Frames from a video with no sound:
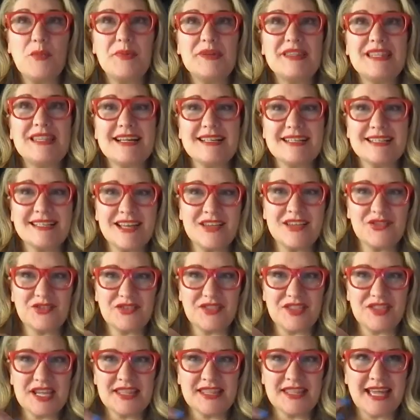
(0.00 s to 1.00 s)
But that's another
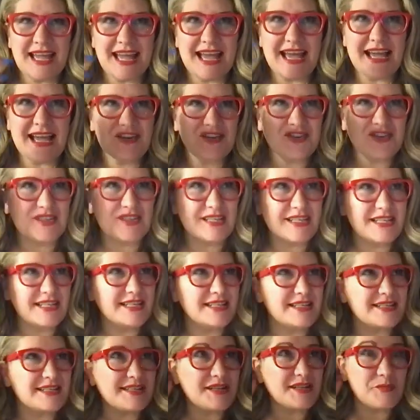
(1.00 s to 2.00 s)
thing that
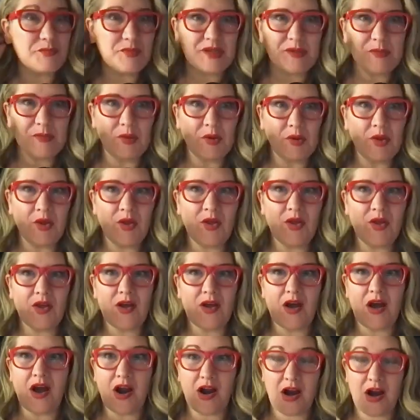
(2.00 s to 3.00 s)
actually some people
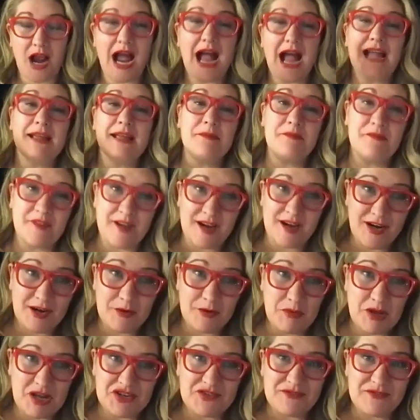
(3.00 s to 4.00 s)
are I am very
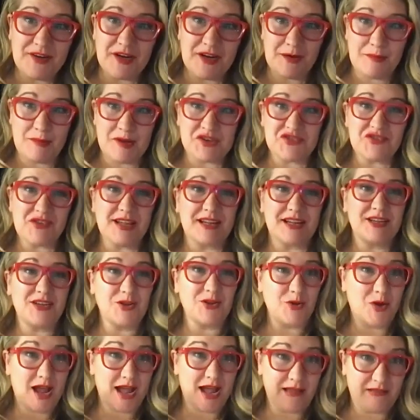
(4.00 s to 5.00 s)
much like
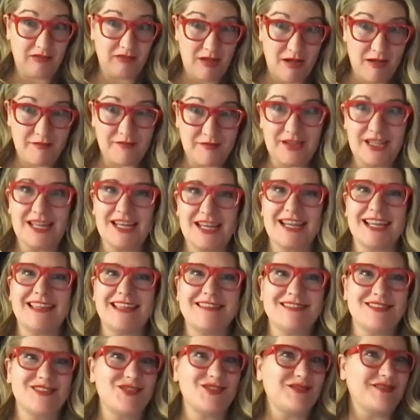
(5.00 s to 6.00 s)
you. I love getting
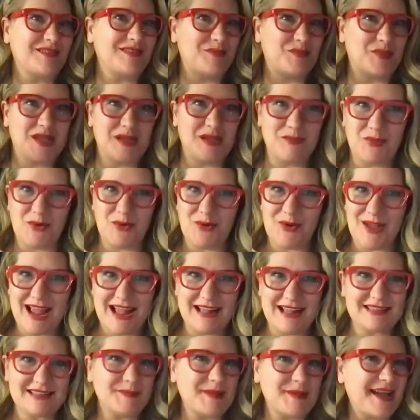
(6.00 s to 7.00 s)
into the people
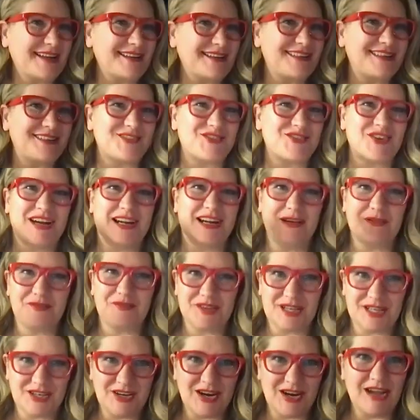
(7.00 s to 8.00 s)
aspect and trying to
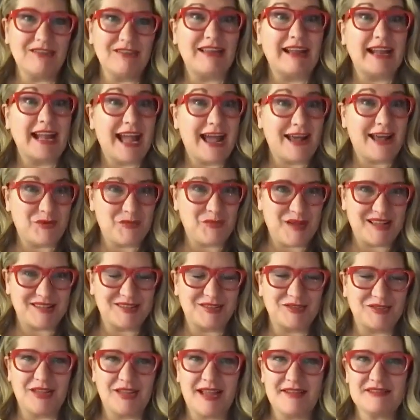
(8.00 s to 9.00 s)
figure out like how to make
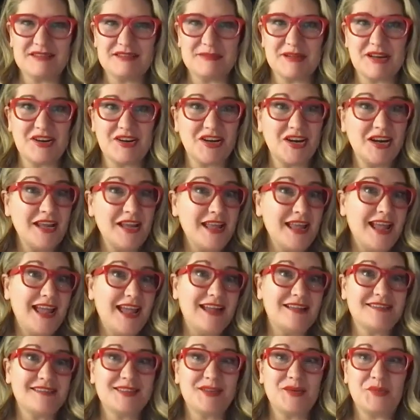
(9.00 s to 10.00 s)
their lives better.
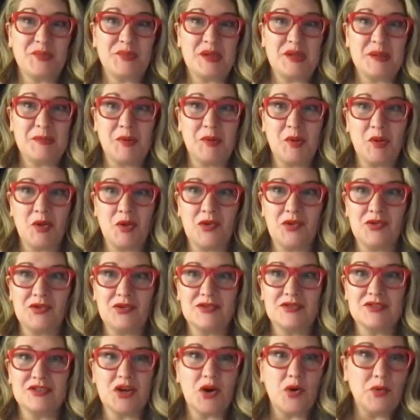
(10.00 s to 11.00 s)
And some people
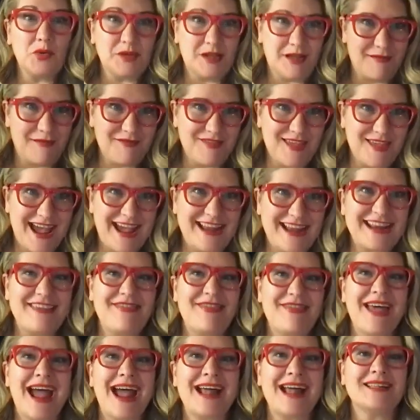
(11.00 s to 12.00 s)
don't love that. And
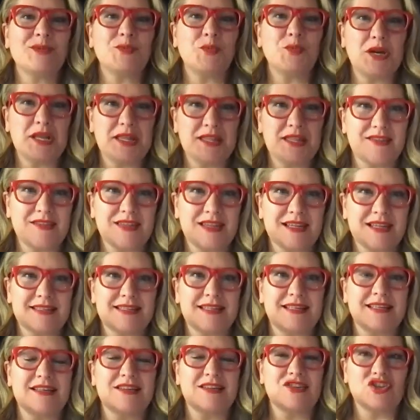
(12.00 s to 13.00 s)
that's one of the things
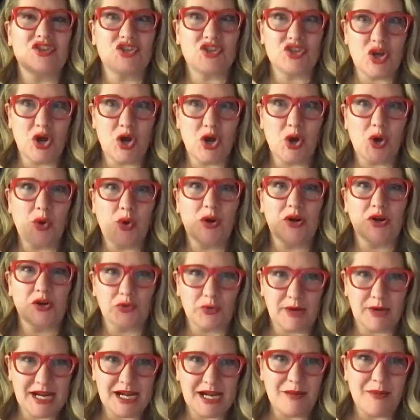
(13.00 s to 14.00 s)
that is so
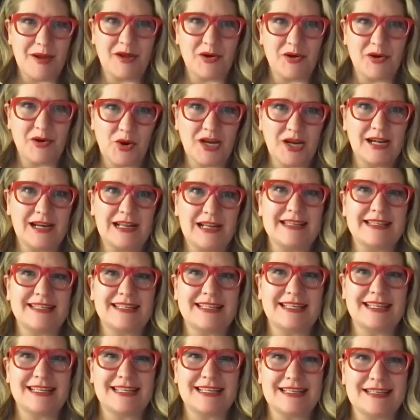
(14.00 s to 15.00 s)
great about
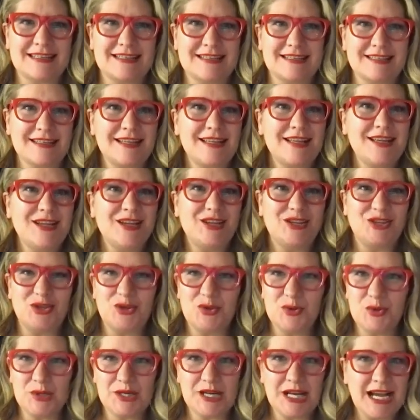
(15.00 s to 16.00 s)
organizing is
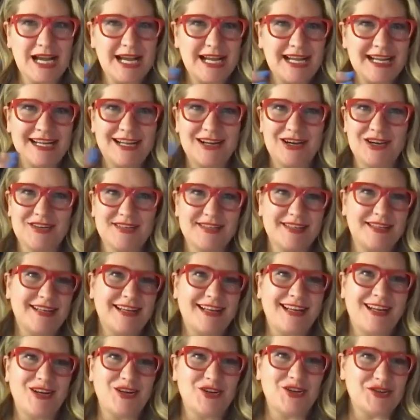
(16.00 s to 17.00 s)
you and I are sitting
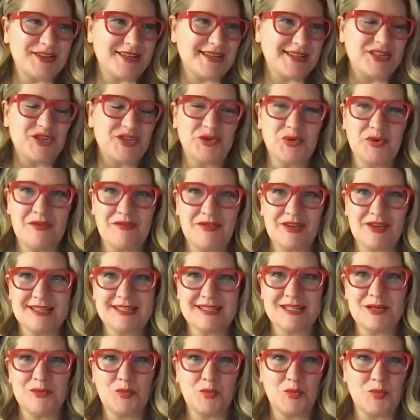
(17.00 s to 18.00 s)
here, just the two of us,
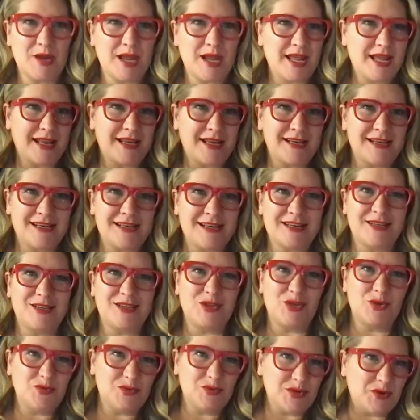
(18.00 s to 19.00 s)
and
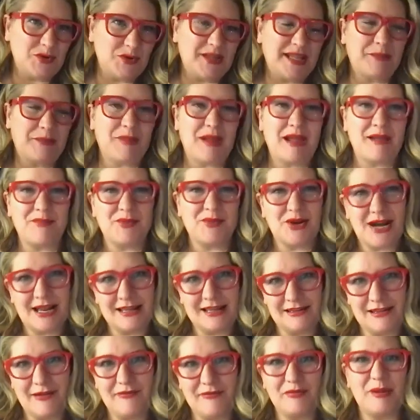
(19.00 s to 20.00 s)
you don't like paper. I
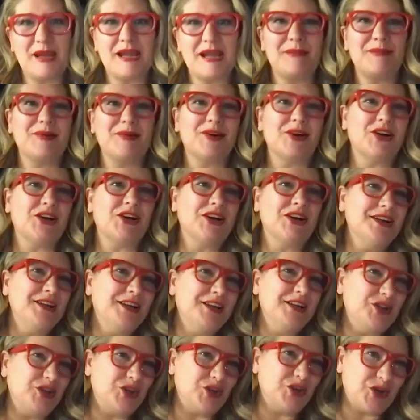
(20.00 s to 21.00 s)
love paper.
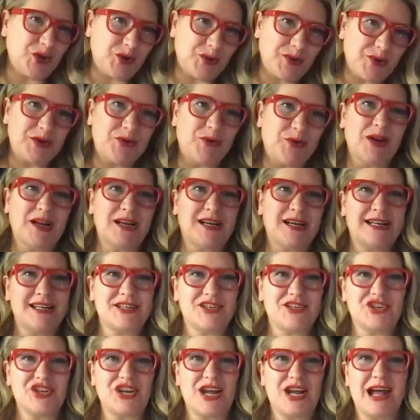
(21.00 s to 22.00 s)
You're going to
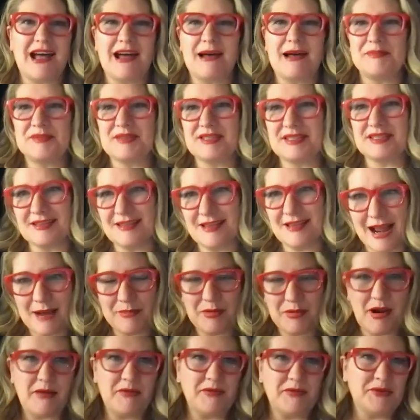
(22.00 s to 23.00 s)
organize shops. I
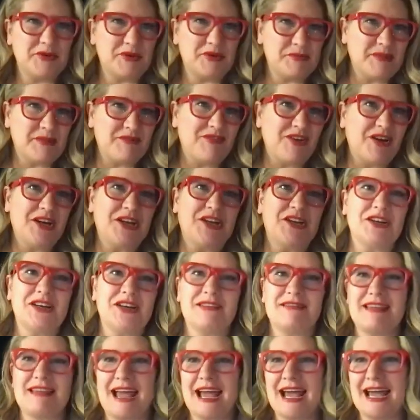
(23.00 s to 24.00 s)
probably wouldn't be very good
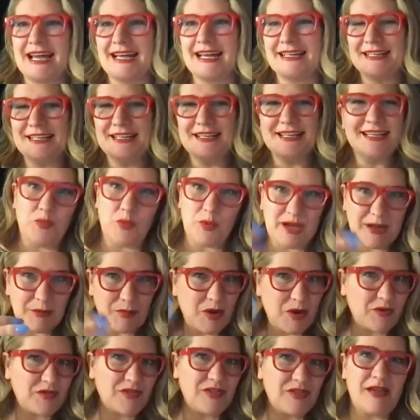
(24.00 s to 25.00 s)
at that. We
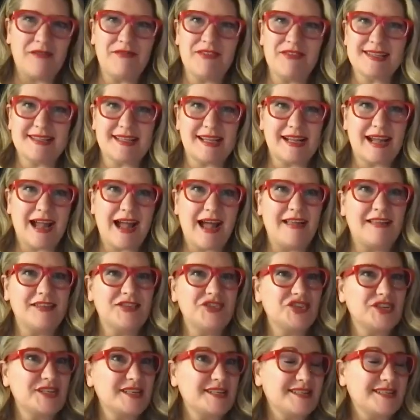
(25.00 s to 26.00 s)
both love the
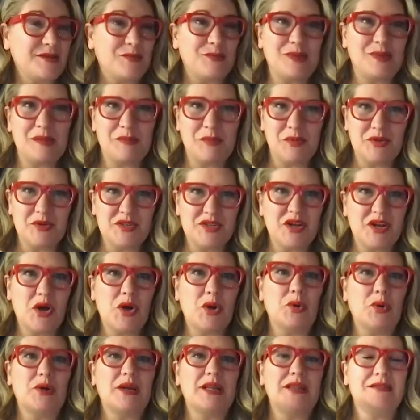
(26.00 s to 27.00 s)
psychology. Some people
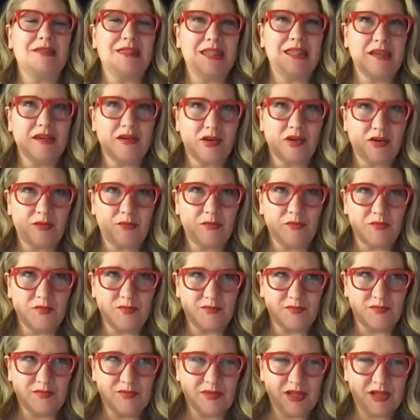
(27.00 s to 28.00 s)
don't.
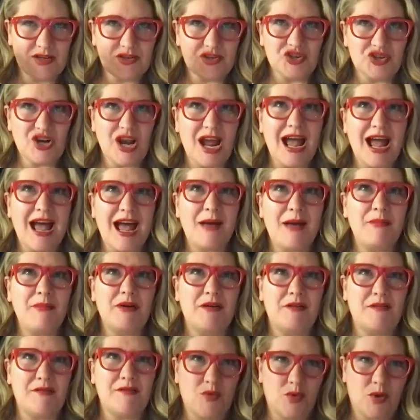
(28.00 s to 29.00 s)
The job
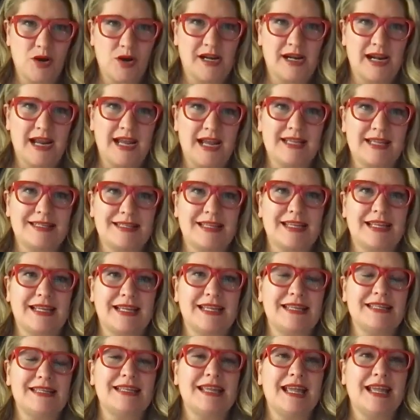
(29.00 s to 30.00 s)
of organizing
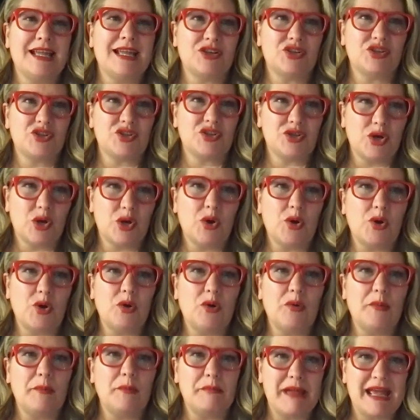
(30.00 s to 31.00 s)
can take
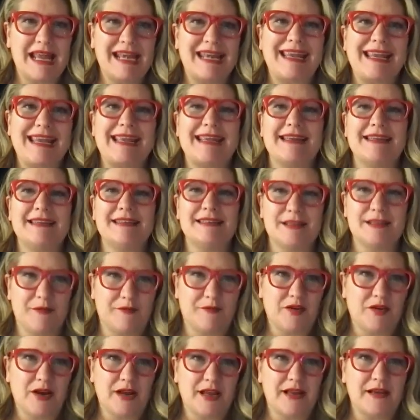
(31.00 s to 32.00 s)
so many
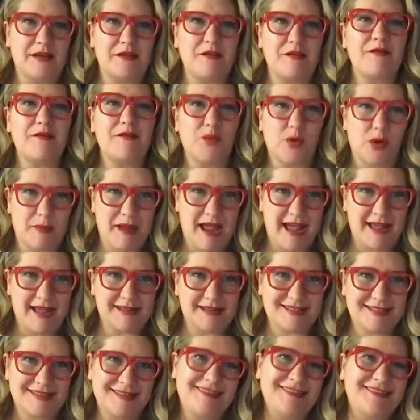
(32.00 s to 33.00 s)
different
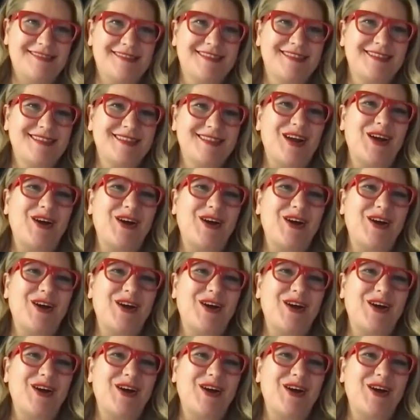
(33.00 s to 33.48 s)
formats. So,